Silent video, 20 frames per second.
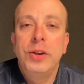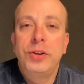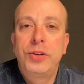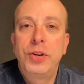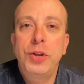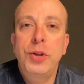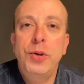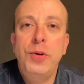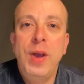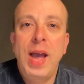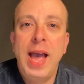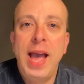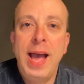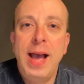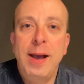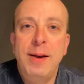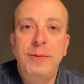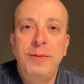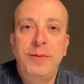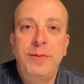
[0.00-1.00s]
Do you
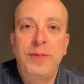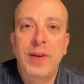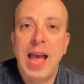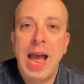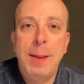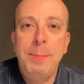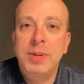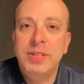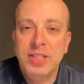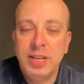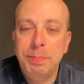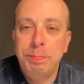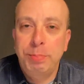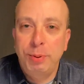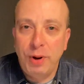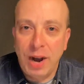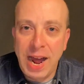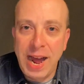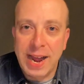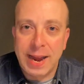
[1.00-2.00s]
have Amazon
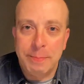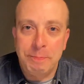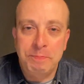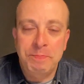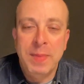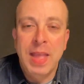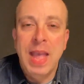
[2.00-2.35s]
Prime?